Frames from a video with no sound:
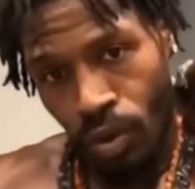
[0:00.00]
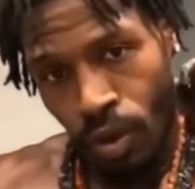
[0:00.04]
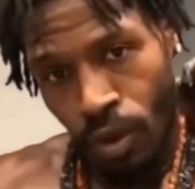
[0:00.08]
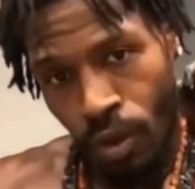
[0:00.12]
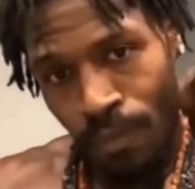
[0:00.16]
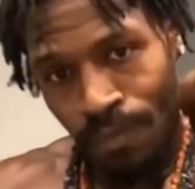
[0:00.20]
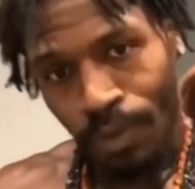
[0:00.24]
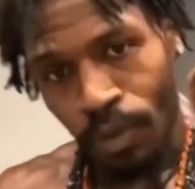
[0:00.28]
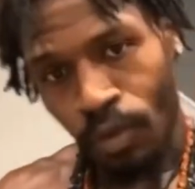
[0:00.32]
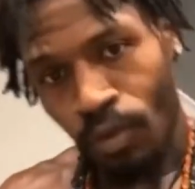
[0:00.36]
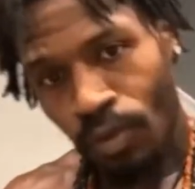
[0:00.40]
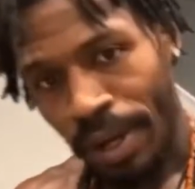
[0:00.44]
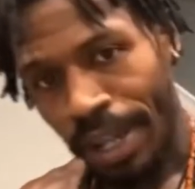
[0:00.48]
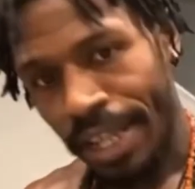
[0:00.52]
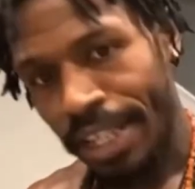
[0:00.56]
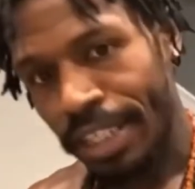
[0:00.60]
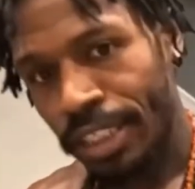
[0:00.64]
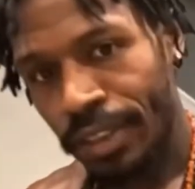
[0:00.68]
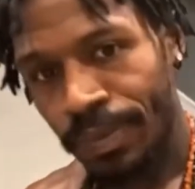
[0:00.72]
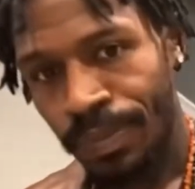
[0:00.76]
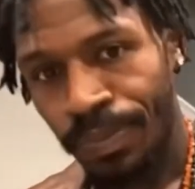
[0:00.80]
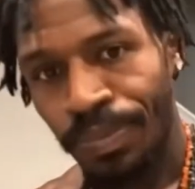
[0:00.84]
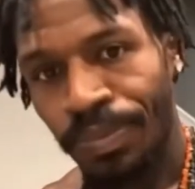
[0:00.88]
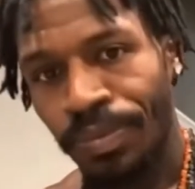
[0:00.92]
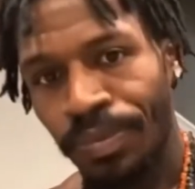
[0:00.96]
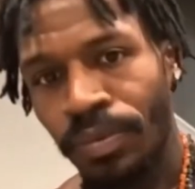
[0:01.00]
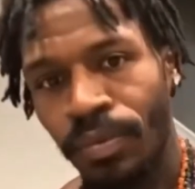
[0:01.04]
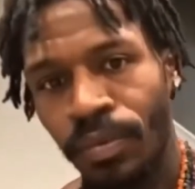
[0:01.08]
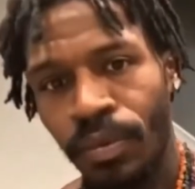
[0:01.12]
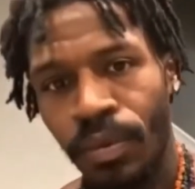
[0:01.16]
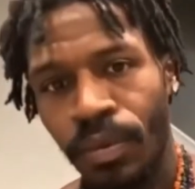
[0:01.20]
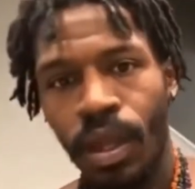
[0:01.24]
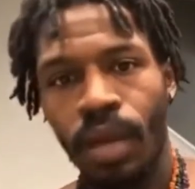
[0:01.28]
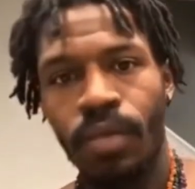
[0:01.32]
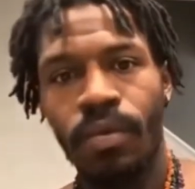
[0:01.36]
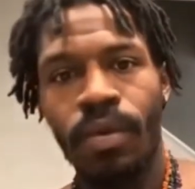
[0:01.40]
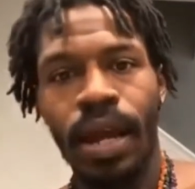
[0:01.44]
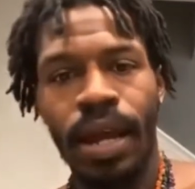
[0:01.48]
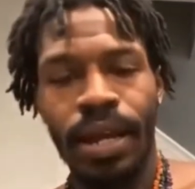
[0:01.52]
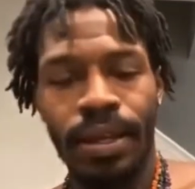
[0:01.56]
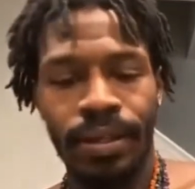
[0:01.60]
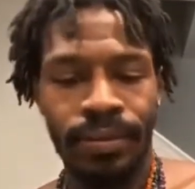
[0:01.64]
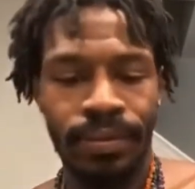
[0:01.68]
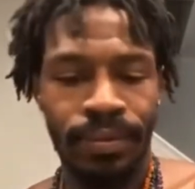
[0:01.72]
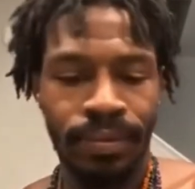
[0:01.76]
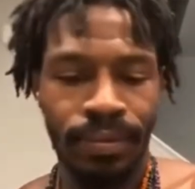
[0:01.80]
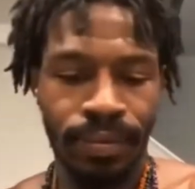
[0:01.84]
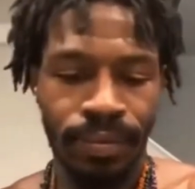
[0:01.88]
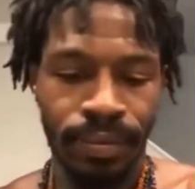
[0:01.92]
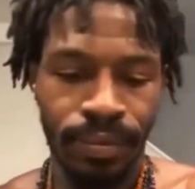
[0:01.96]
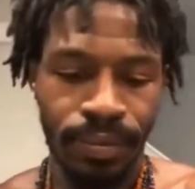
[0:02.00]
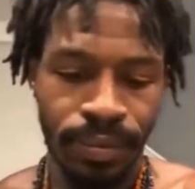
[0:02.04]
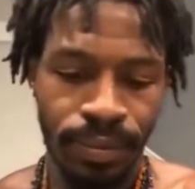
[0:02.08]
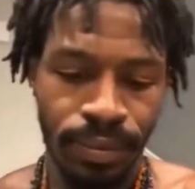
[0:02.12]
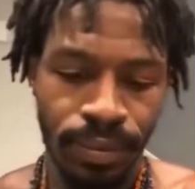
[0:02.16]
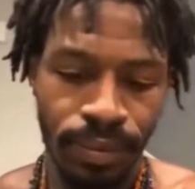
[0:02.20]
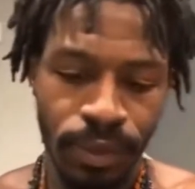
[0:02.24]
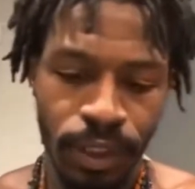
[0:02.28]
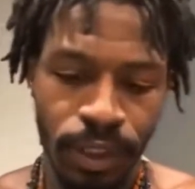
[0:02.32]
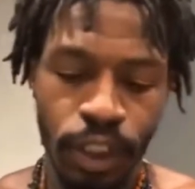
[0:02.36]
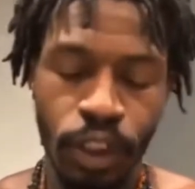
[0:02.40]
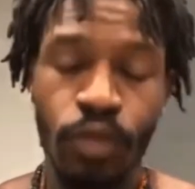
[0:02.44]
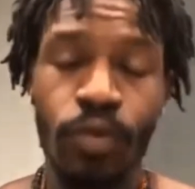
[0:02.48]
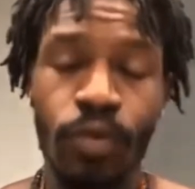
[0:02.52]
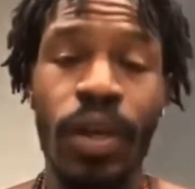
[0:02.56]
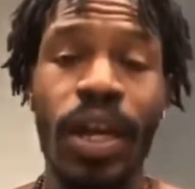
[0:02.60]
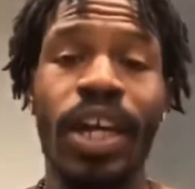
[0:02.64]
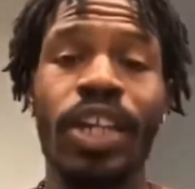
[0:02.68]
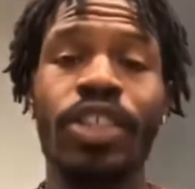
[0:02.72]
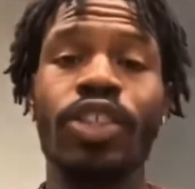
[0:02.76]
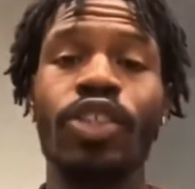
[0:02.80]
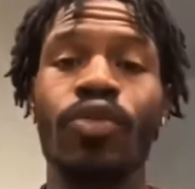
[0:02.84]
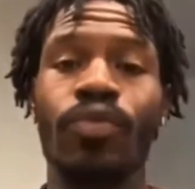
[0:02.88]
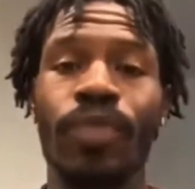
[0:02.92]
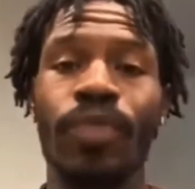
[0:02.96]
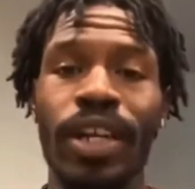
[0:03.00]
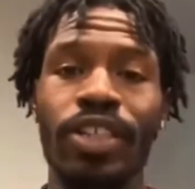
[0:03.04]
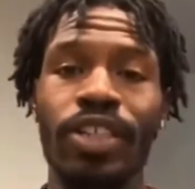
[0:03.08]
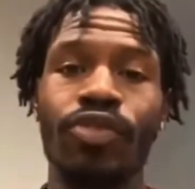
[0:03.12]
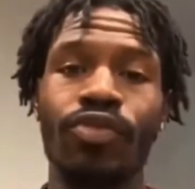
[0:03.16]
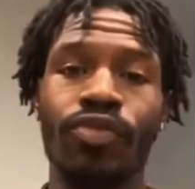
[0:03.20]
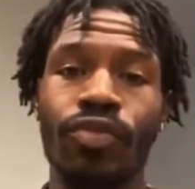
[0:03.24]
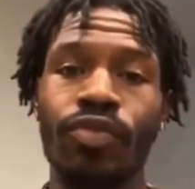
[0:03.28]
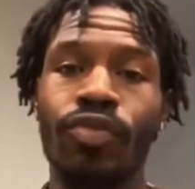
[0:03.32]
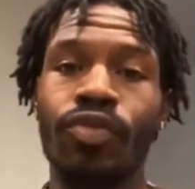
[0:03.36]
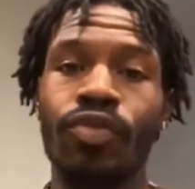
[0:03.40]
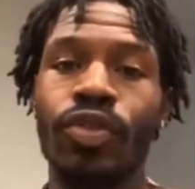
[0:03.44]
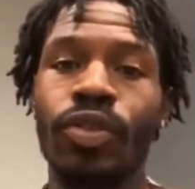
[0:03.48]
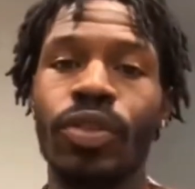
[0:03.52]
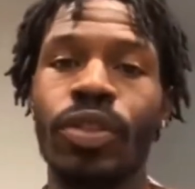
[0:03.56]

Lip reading: race. All right? Because we are the terrestrials.